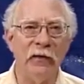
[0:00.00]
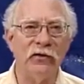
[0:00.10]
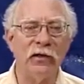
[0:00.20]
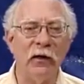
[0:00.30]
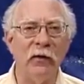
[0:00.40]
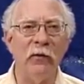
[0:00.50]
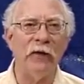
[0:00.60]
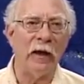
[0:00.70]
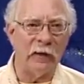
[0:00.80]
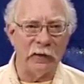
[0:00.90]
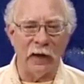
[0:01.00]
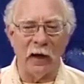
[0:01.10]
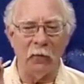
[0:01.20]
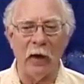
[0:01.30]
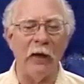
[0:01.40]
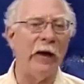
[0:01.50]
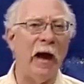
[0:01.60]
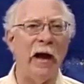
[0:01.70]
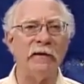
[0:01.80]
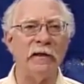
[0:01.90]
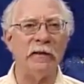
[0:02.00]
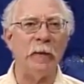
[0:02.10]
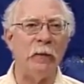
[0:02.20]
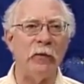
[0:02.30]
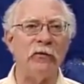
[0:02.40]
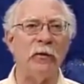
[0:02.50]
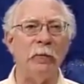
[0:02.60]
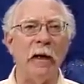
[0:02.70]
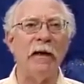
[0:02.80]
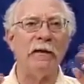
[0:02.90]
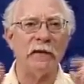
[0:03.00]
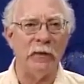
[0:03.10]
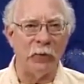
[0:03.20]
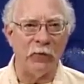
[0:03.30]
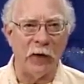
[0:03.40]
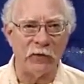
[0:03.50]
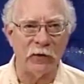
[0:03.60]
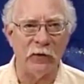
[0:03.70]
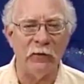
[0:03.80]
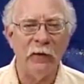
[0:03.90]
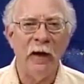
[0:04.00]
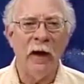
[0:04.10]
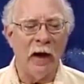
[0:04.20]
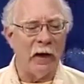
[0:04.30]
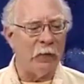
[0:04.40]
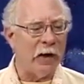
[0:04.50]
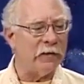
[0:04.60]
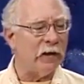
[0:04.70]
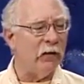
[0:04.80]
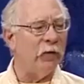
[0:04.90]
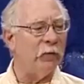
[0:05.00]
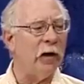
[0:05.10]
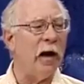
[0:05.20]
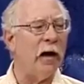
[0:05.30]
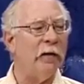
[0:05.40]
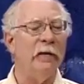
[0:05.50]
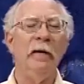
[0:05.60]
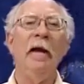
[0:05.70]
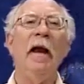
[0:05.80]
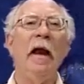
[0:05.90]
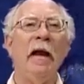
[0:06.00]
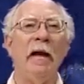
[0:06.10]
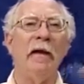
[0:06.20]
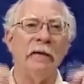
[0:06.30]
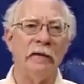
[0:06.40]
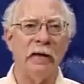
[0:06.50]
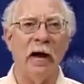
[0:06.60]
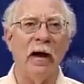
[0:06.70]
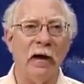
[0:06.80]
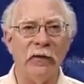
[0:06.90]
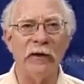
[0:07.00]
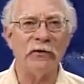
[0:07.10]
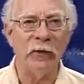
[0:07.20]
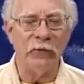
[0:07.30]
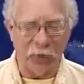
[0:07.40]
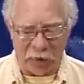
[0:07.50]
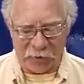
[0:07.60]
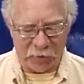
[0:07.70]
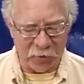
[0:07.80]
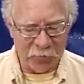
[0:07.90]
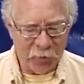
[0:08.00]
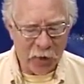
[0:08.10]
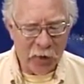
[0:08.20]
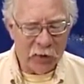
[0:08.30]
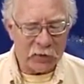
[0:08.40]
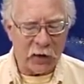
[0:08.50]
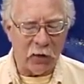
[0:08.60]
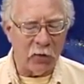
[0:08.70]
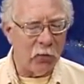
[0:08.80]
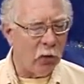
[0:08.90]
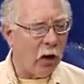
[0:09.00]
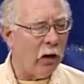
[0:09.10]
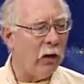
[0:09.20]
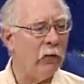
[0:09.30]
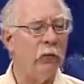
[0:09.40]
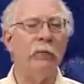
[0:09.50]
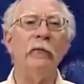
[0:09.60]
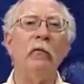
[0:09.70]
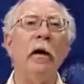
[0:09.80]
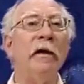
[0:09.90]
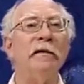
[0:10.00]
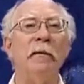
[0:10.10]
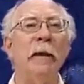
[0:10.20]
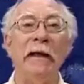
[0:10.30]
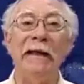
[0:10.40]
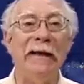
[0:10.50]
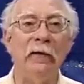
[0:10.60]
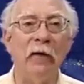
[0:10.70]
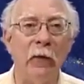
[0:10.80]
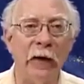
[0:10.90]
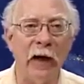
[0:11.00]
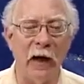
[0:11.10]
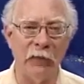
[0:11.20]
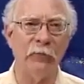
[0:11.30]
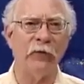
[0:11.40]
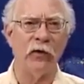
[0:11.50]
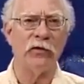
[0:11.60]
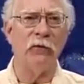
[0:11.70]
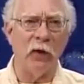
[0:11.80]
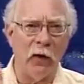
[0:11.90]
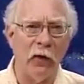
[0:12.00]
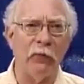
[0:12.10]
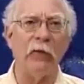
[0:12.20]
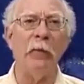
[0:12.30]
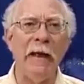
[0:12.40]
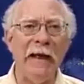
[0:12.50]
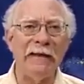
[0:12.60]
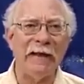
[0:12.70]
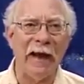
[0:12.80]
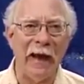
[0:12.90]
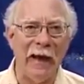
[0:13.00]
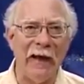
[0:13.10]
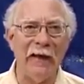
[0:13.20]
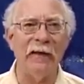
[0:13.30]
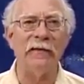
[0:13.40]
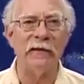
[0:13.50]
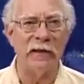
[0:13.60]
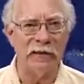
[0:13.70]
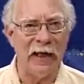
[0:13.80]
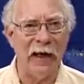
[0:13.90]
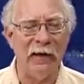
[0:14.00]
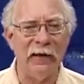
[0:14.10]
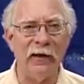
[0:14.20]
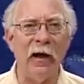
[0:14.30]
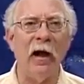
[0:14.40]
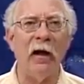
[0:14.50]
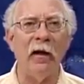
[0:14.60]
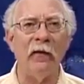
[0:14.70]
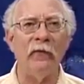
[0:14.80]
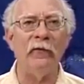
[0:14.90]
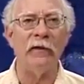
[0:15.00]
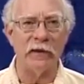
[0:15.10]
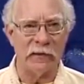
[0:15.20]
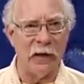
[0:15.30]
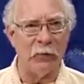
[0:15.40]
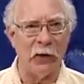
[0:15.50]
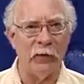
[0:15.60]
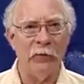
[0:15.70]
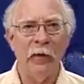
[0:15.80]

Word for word: show that uh, while the access people are tremendously professional, I myself am not, and uh, this reflects it. So uh, what is the big deal going on? First of all, for me today, it's the 10th of December.